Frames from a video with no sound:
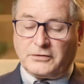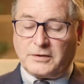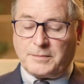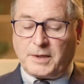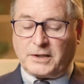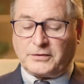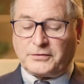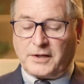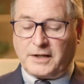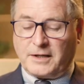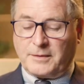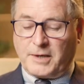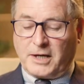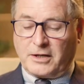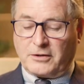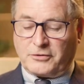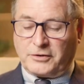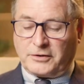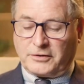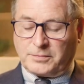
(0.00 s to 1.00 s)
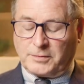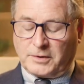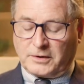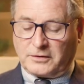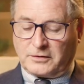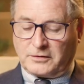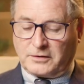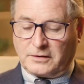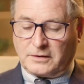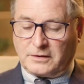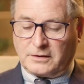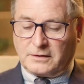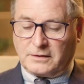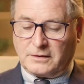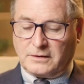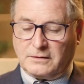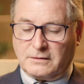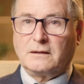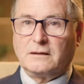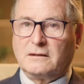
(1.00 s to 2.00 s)
is the best thing about Christmas?
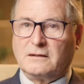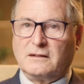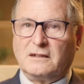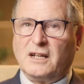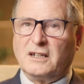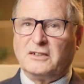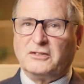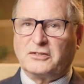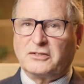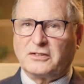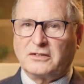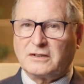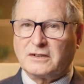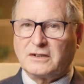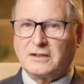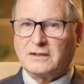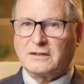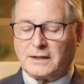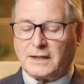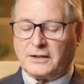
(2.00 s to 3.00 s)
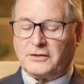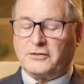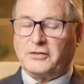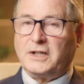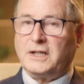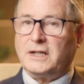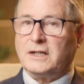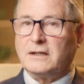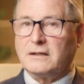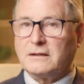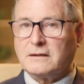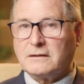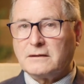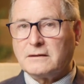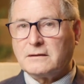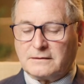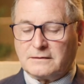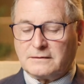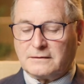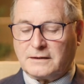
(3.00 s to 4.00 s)
Lunch and tea
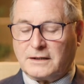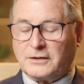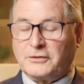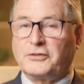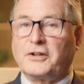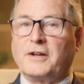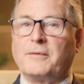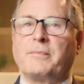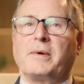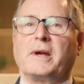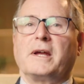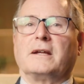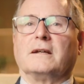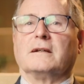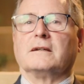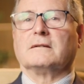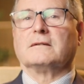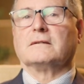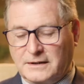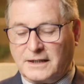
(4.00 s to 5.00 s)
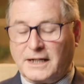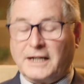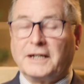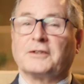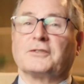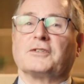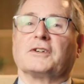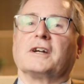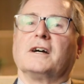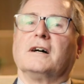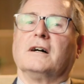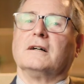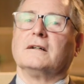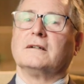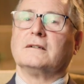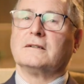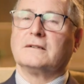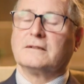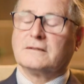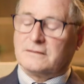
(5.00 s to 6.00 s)
and champagne and a cigar.
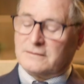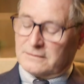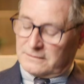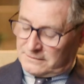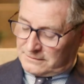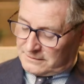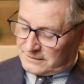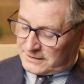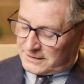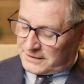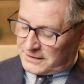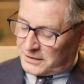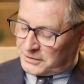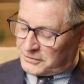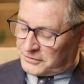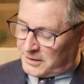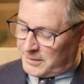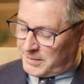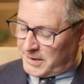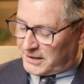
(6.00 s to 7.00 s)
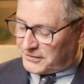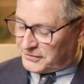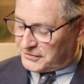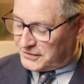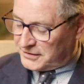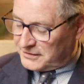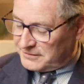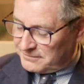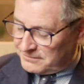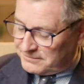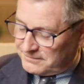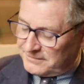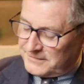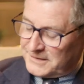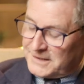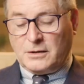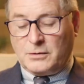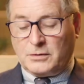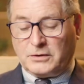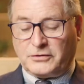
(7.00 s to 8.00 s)
Those are the best.
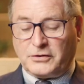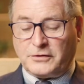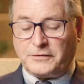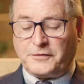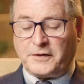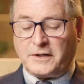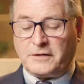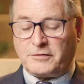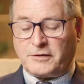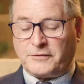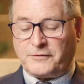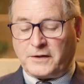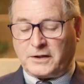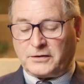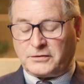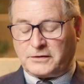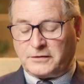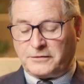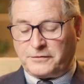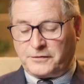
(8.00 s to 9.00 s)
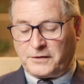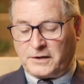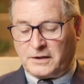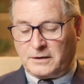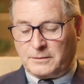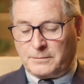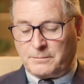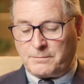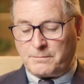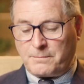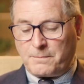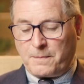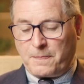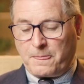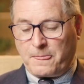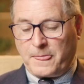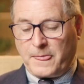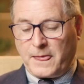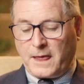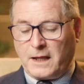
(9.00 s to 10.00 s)
What's your favourite festive film?
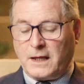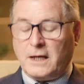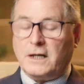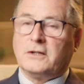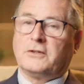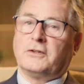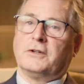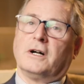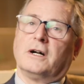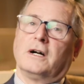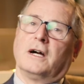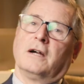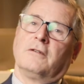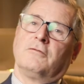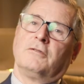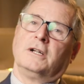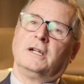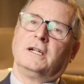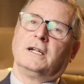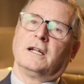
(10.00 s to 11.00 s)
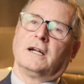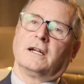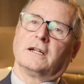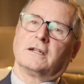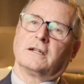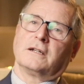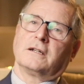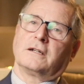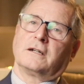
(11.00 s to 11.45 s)
Do you know, I really like